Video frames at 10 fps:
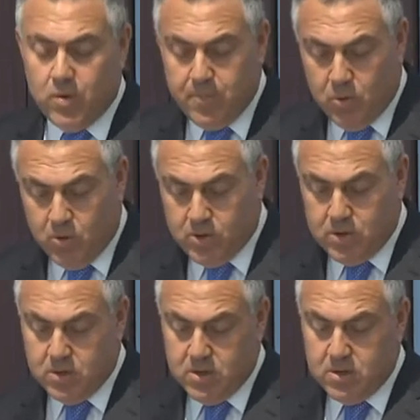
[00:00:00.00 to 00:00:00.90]
report
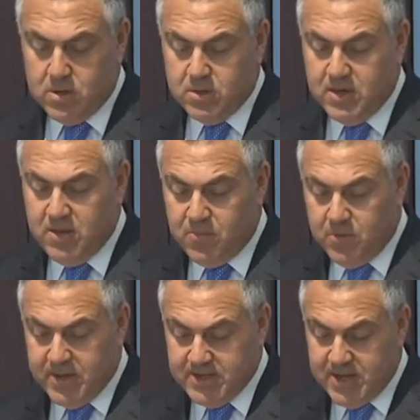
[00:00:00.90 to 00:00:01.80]
on the
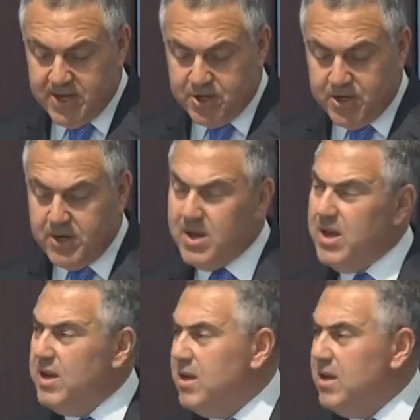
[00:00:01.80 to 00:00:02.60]
implementation and